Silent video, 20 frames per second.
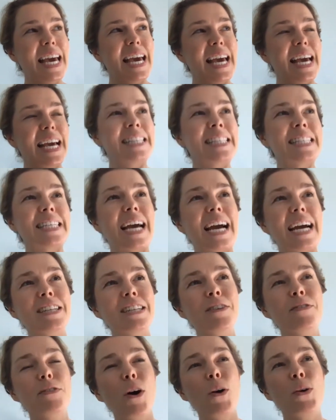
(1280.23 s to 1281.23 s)
it's
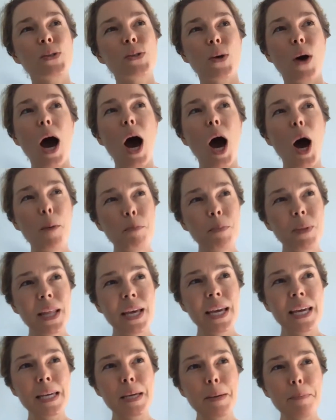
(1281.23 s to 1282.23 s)
kind of also
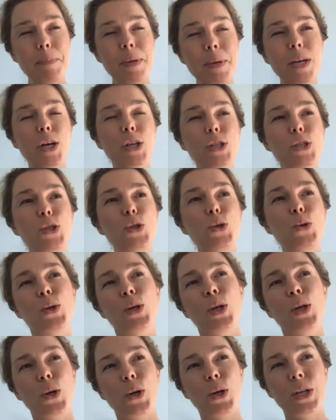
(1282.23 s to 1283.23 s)
humbling because
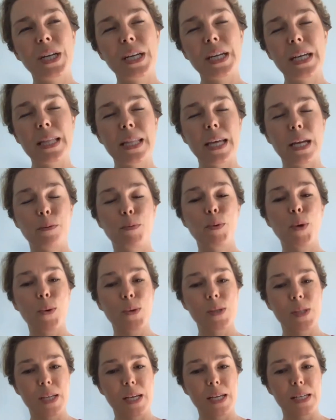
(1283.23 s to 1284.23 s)
you're learning in that
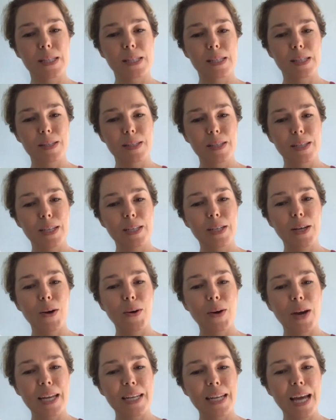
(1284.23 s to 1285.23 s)
process you
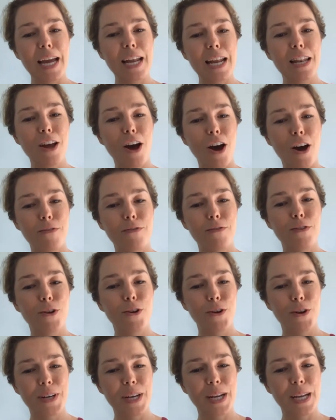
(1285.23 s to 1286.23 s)
know, and I love
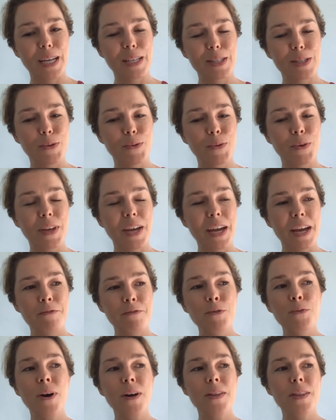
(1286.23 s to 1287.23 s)
learning. So with
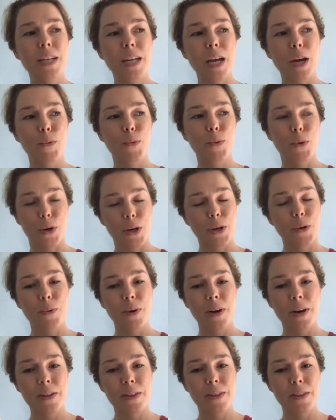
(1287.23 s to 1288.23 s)
everyone that I work
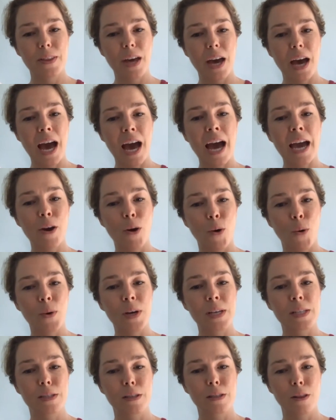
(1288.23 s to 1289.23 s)
with, I
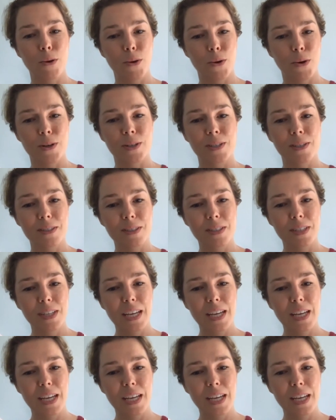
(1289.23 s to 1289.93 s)
always learn.